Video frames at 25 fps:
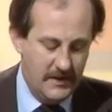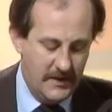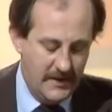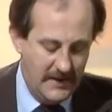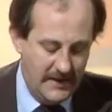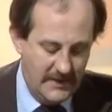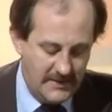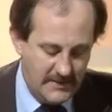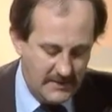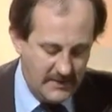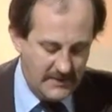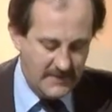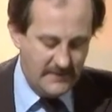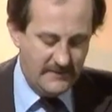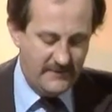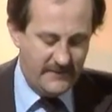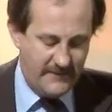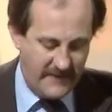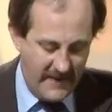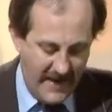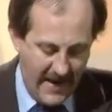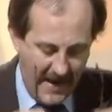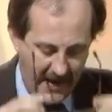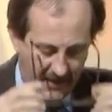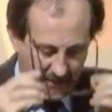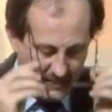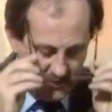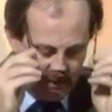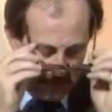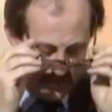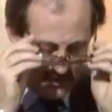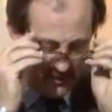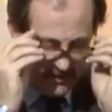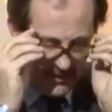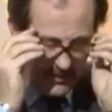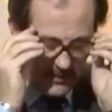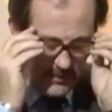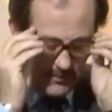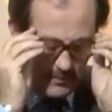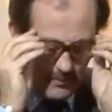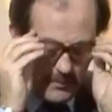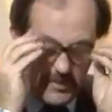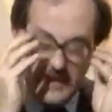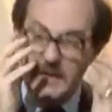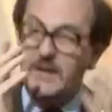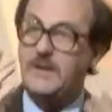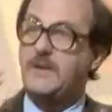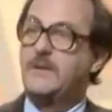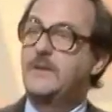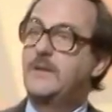It is, in fact,
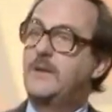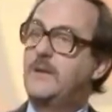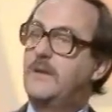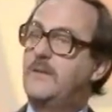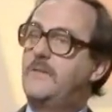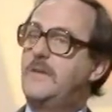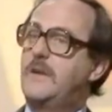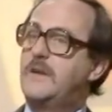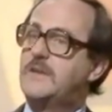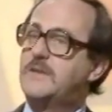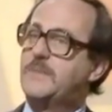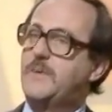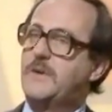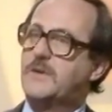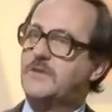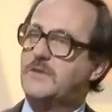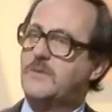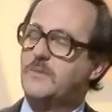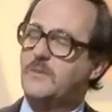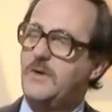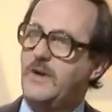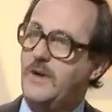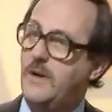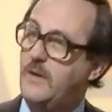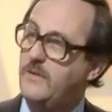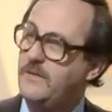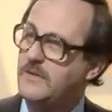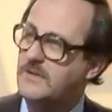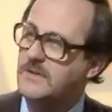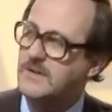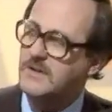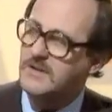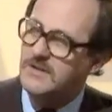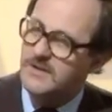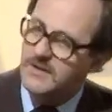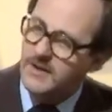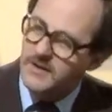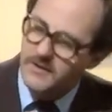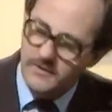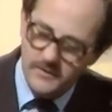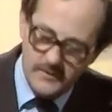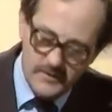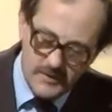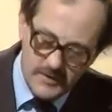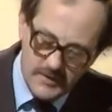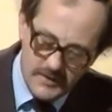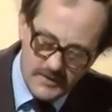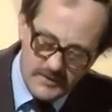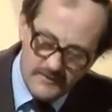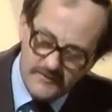beaten in a very special way. Obviously, it's so
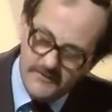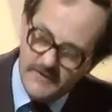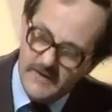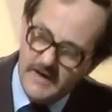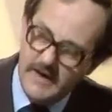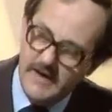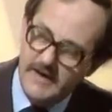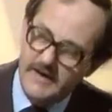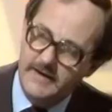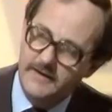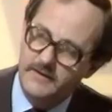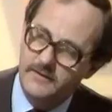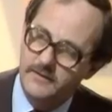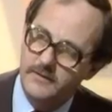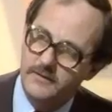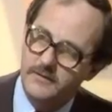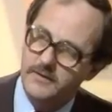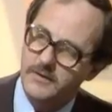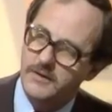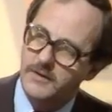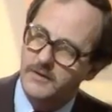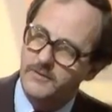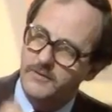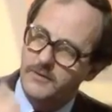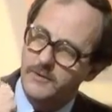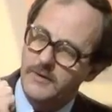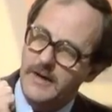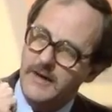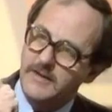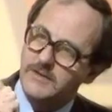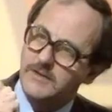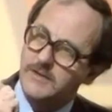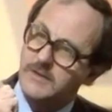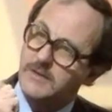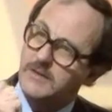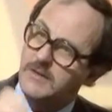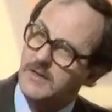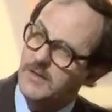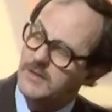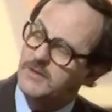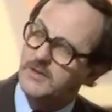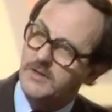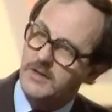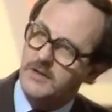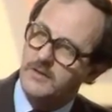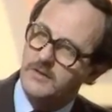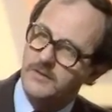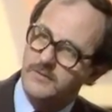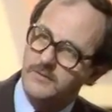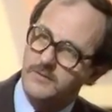fine that if you actually touch
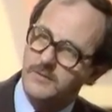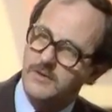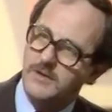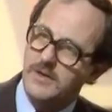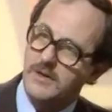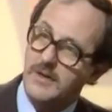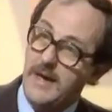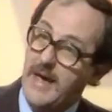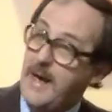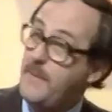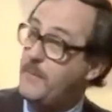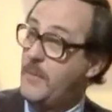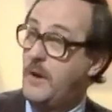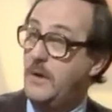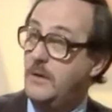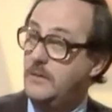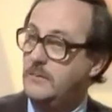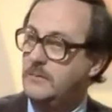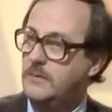it with a hammer,